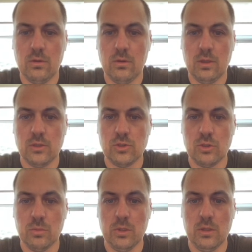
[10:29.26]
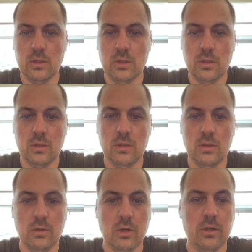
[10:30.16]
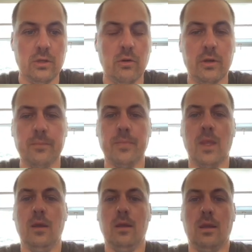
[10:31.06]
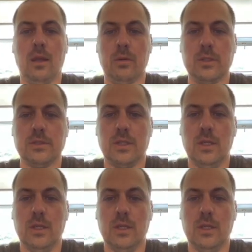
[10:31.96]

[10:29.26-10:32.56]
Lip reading: that should be ready to go there. Anyways,